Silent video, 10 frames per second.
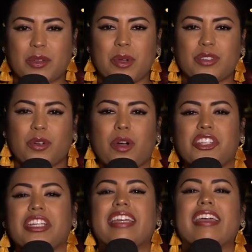so much for
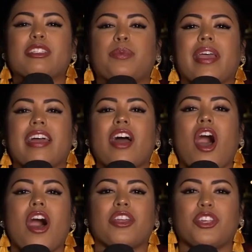watching ESPN
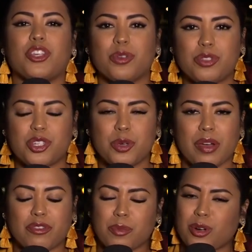on YouTube.
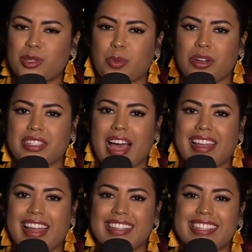And for more sports
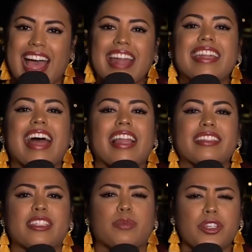highlights and
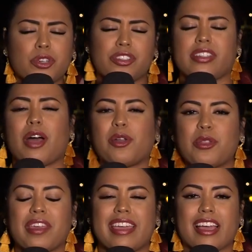analysis, be sure to
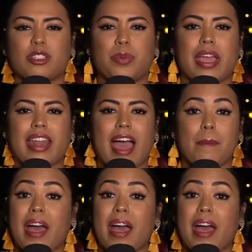download the ESPN app.